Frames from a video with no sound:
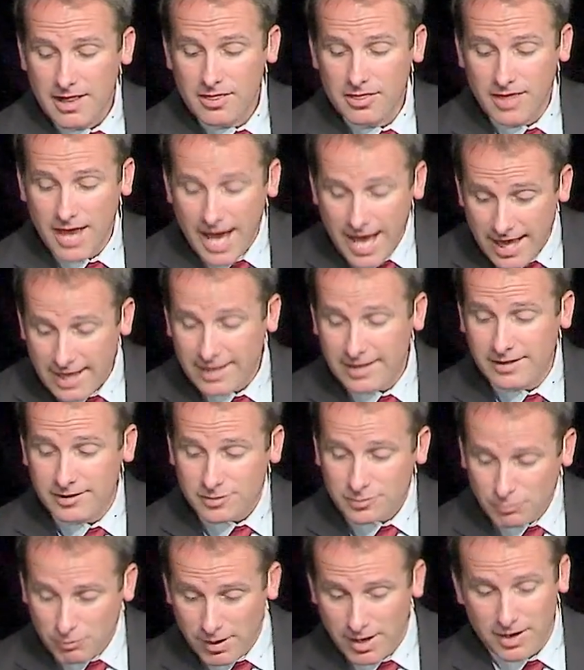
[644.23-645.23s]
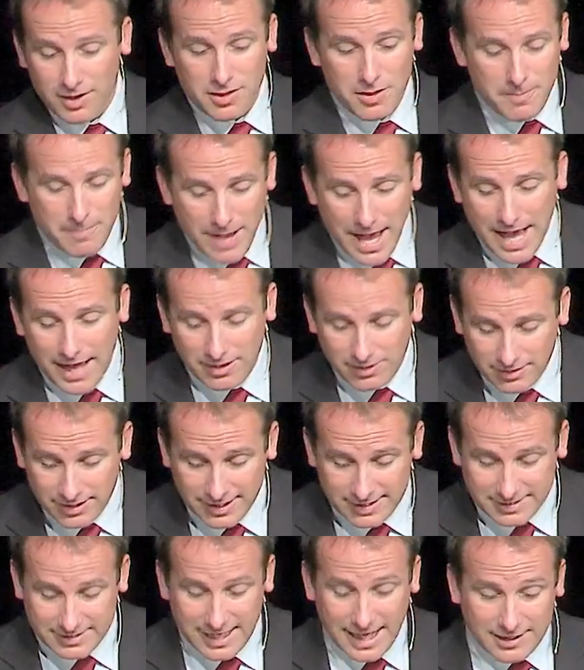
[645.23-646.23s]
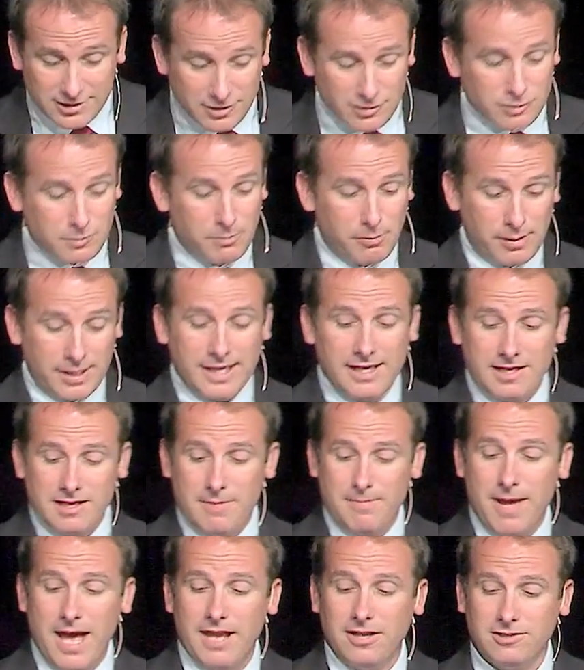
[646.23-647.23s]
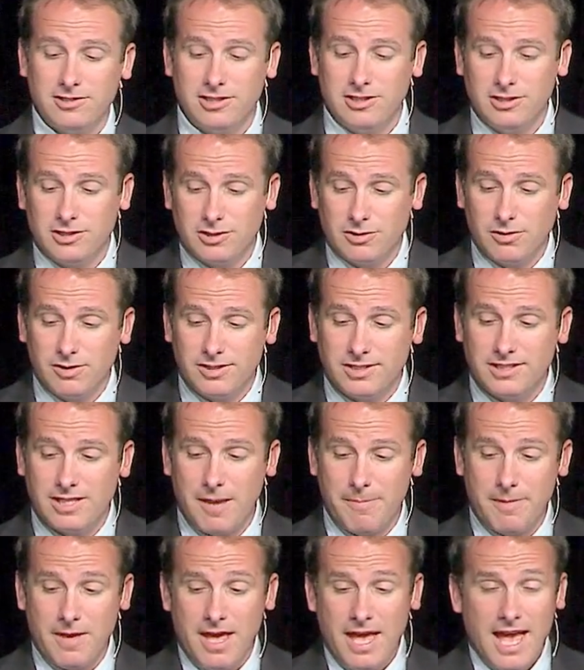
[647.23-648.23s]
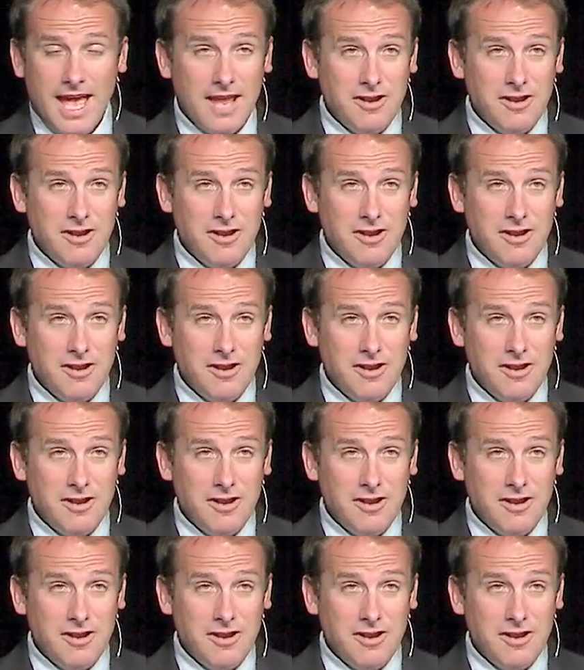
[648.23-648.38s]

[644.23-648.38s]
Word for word: That is where the battle is. That's who's bringing the battle to your doorstep.